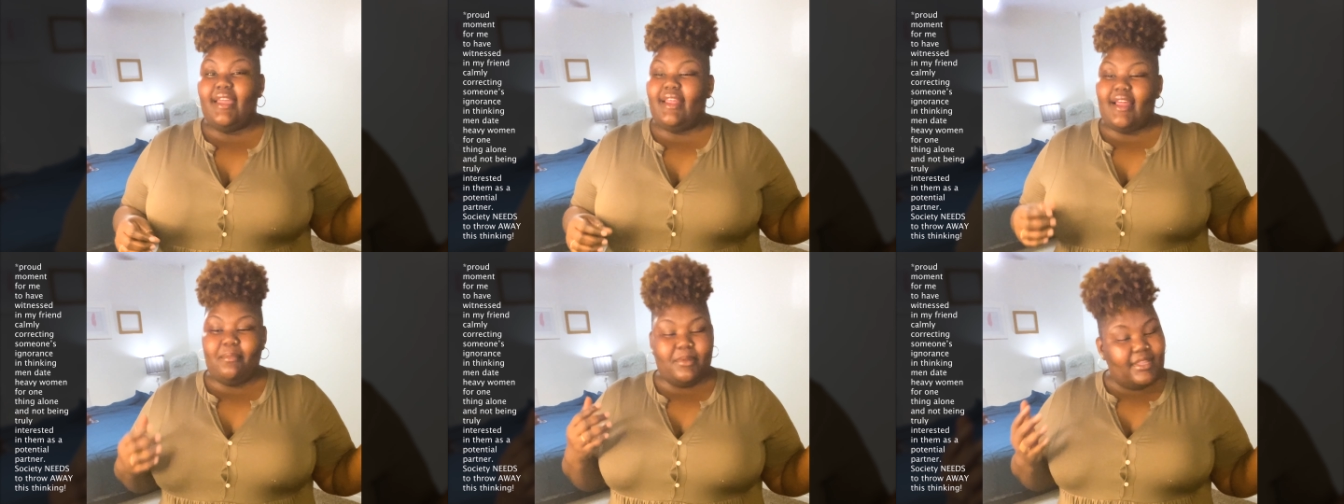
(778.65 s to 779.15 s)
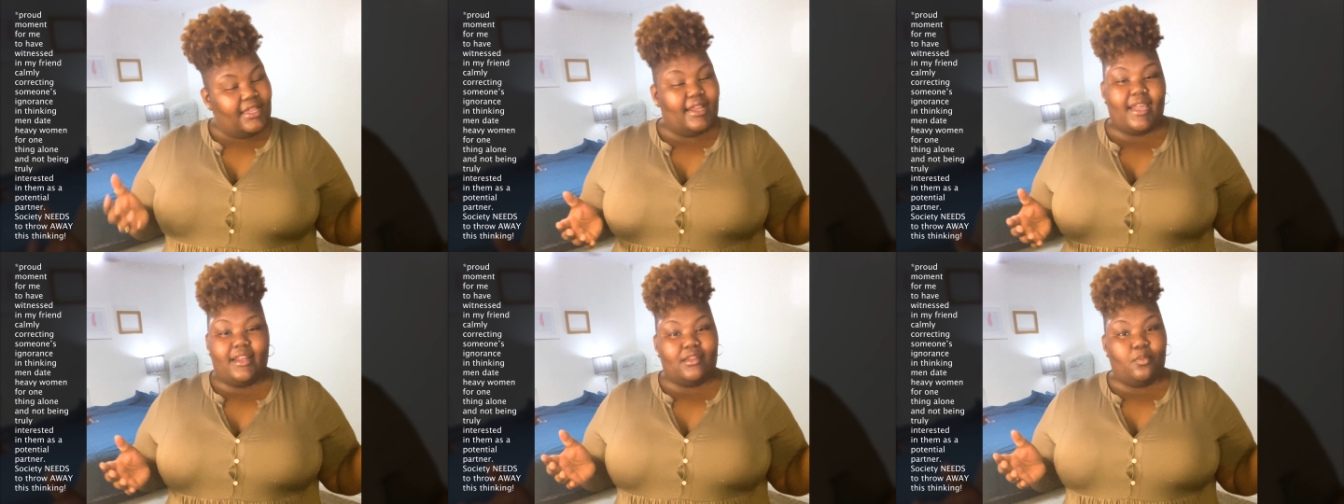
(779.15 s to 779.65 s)
And I'm glad I
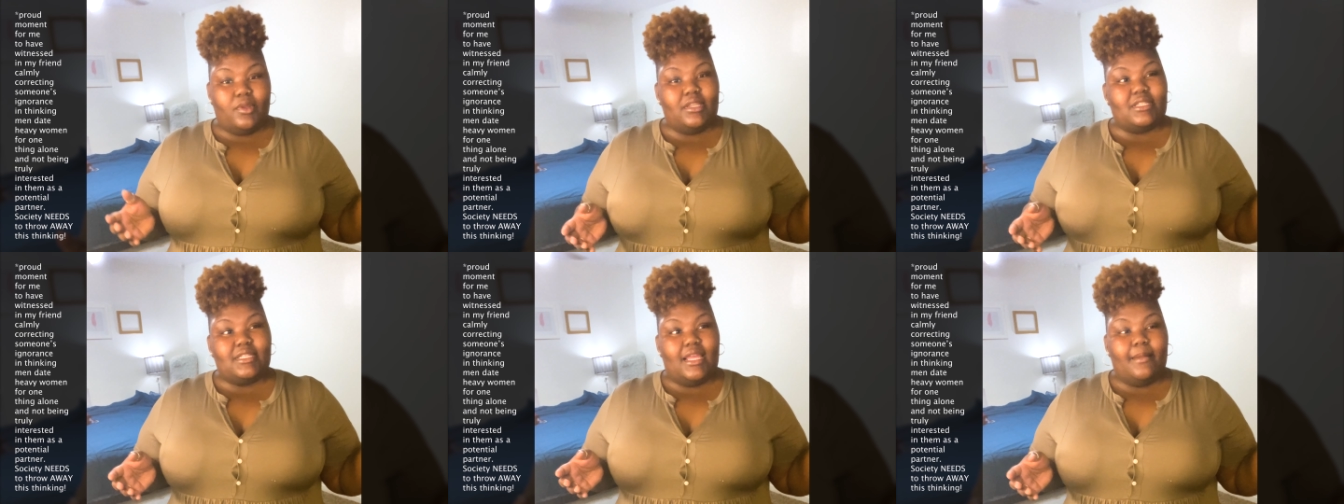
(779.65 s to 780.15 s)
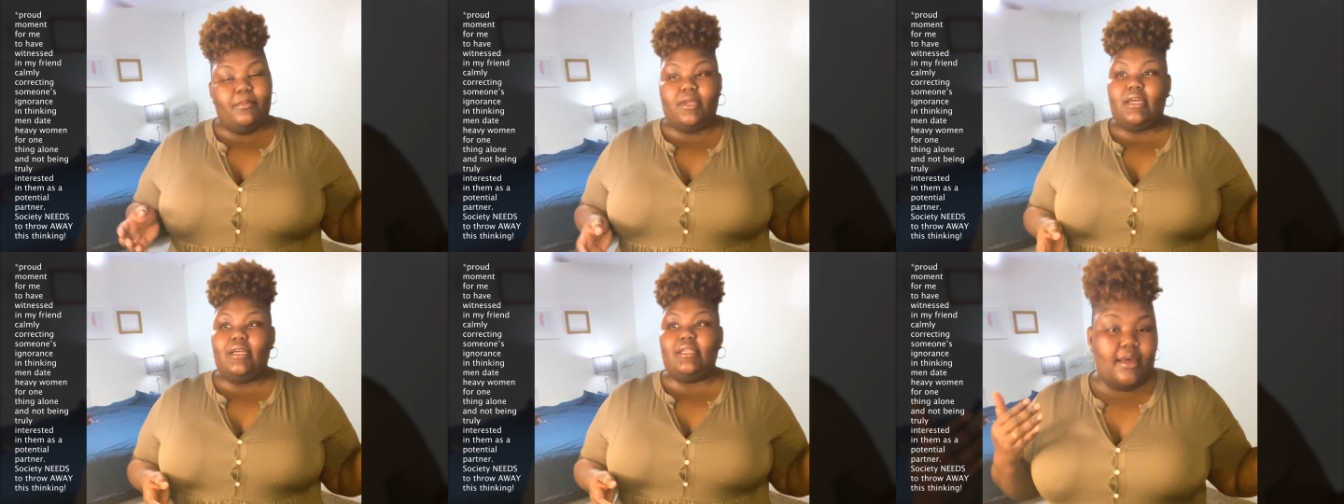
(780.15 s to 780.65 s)
got to witness that,
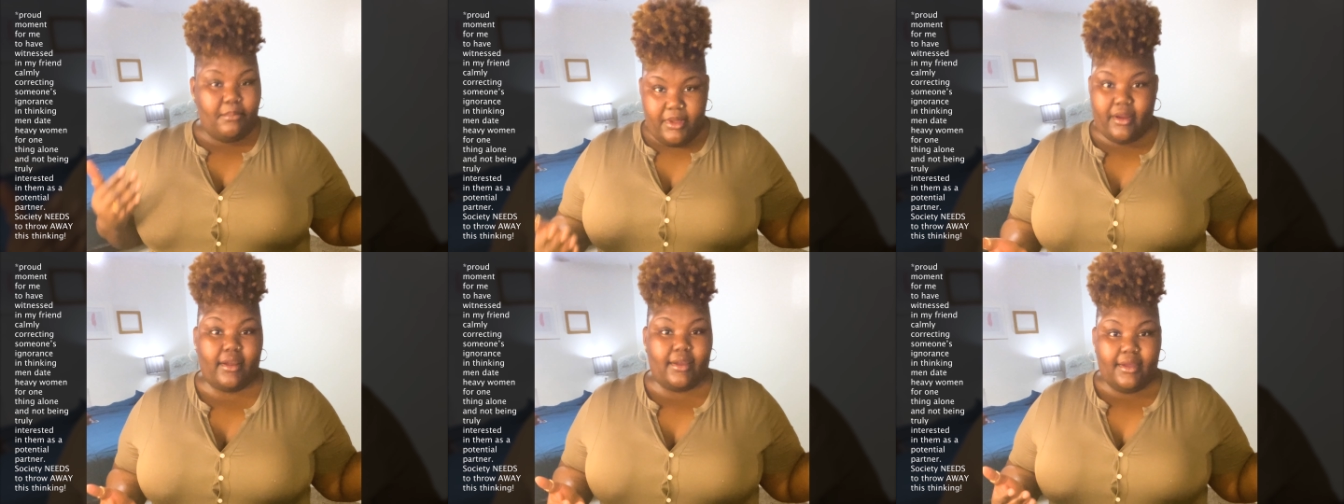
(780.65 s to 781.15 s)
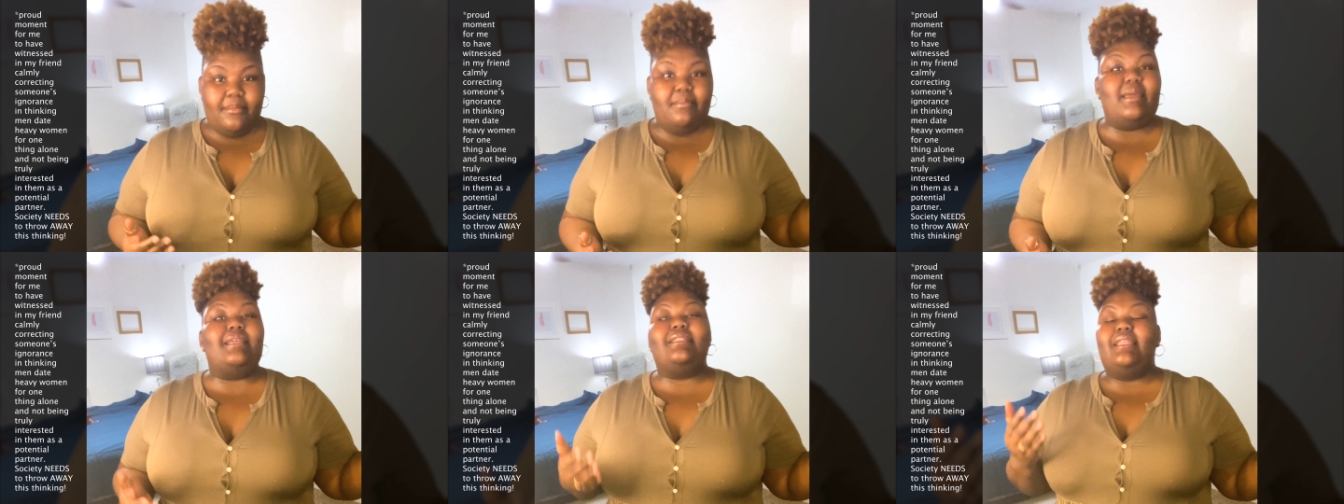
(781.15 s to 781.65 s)
because America
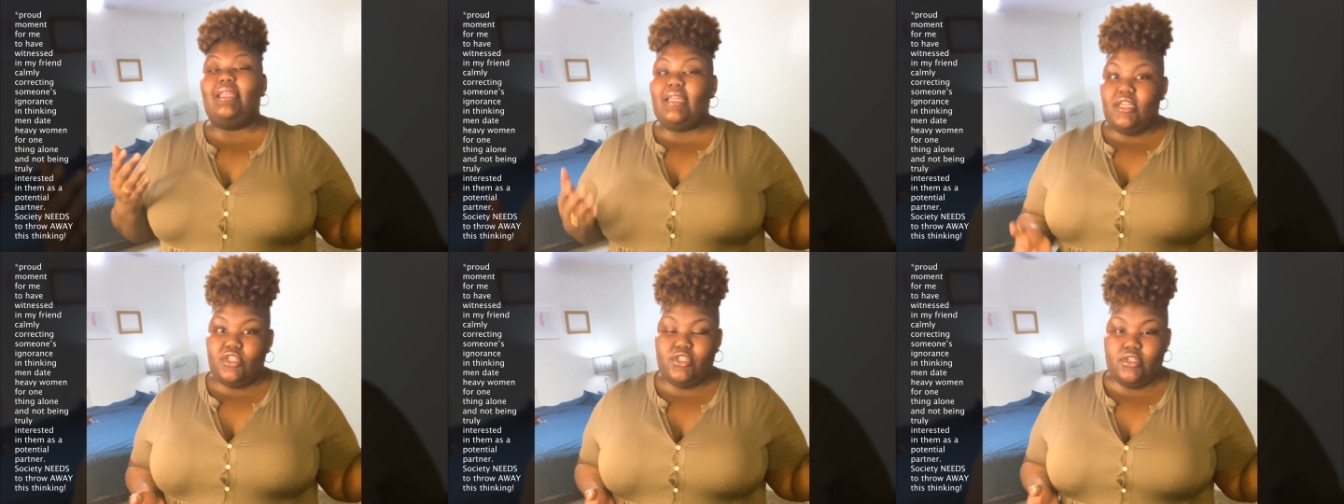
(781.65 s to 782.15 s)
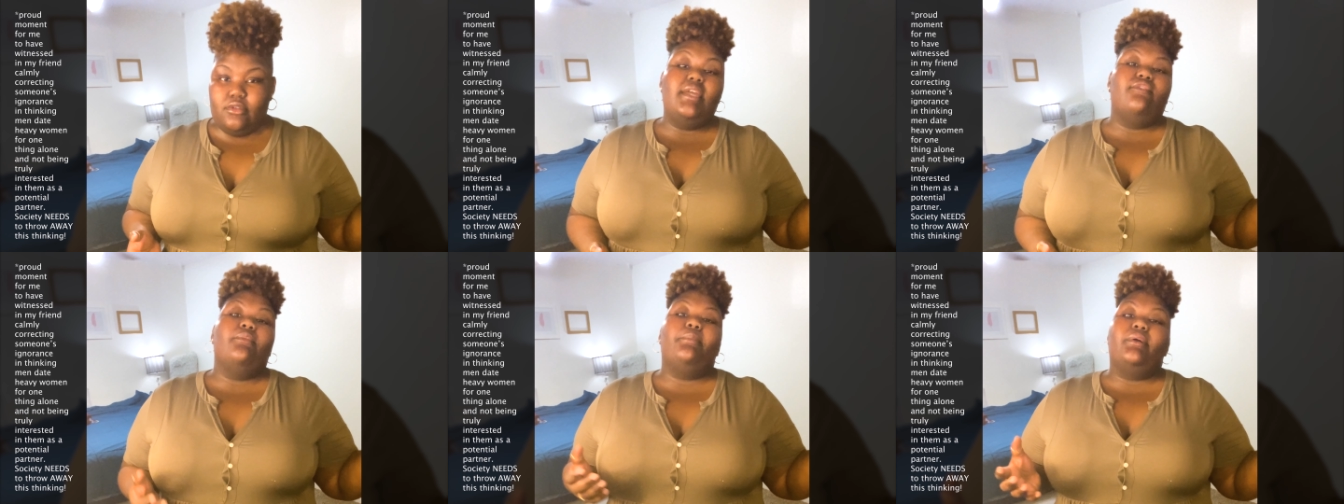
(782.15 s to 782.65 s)
makes it an issue
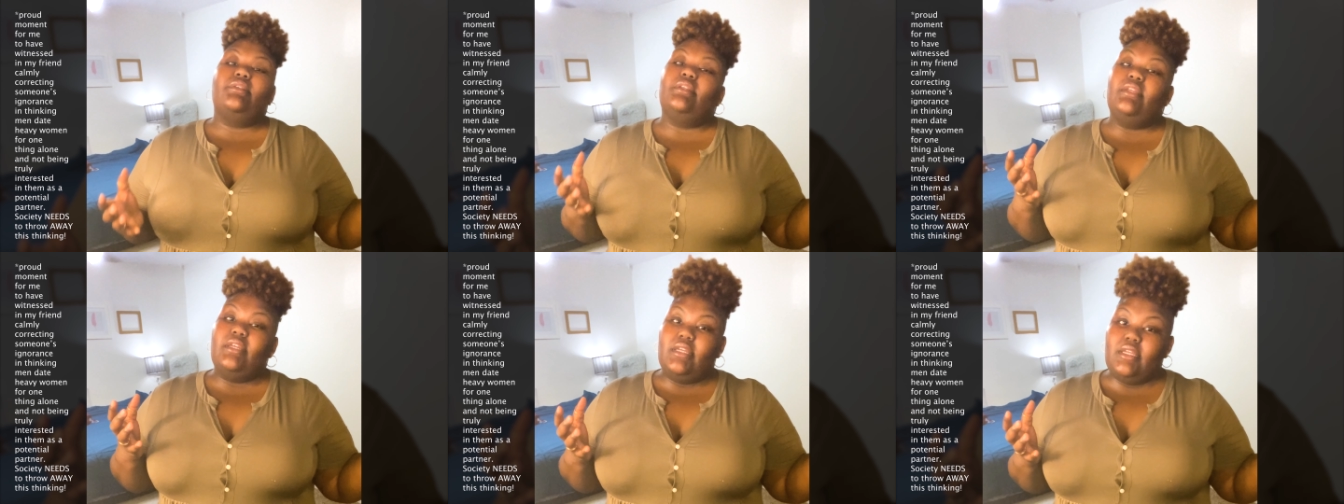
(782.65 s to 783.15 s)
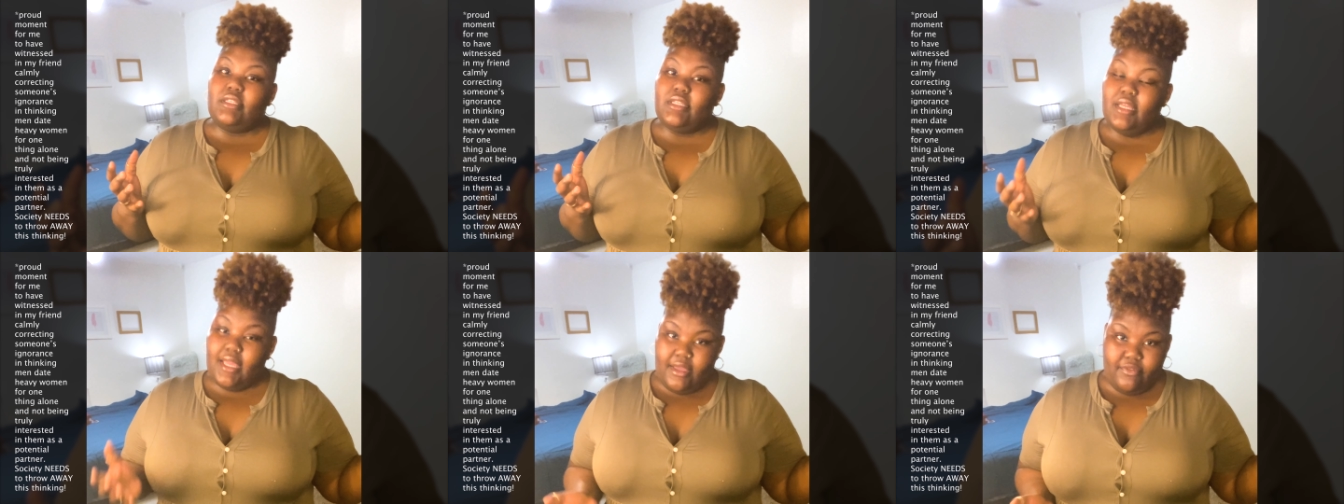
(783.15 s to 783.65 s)
if a person is
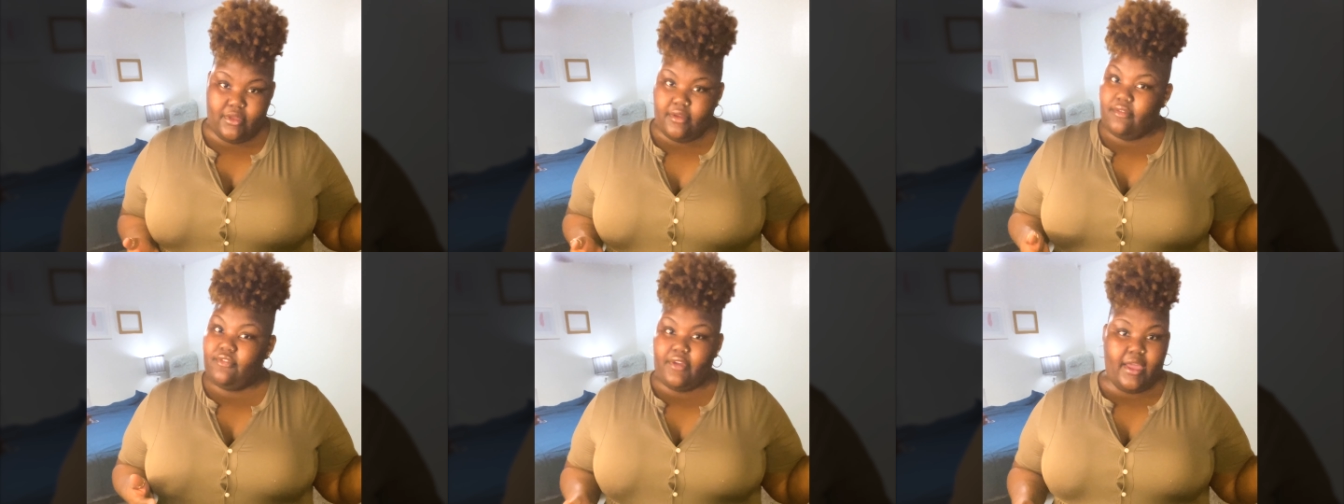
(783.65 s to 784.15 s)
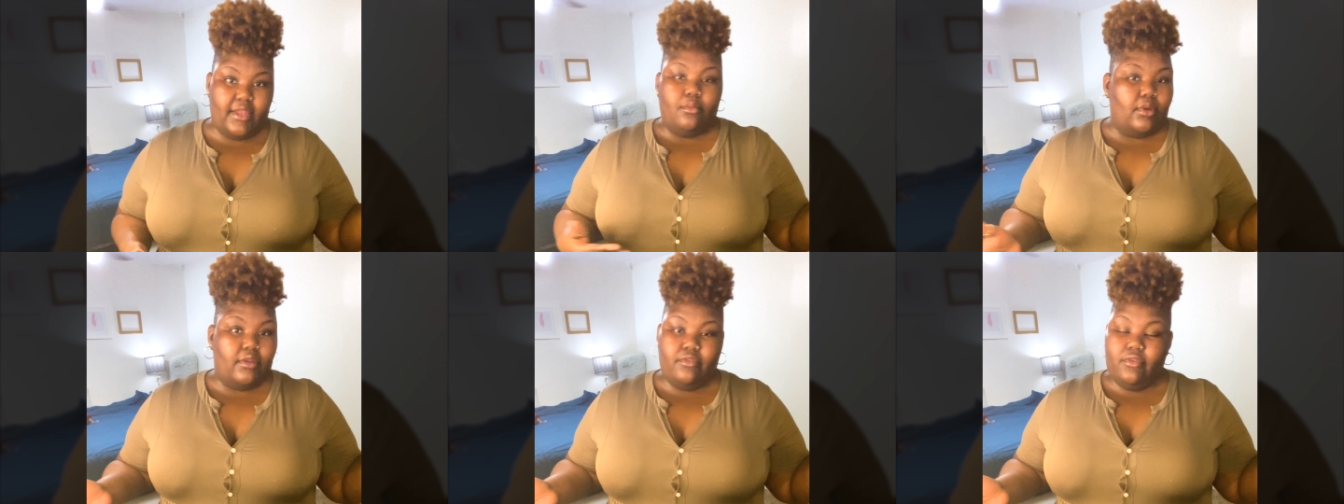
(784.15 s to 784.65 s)
heavy, fat, whatever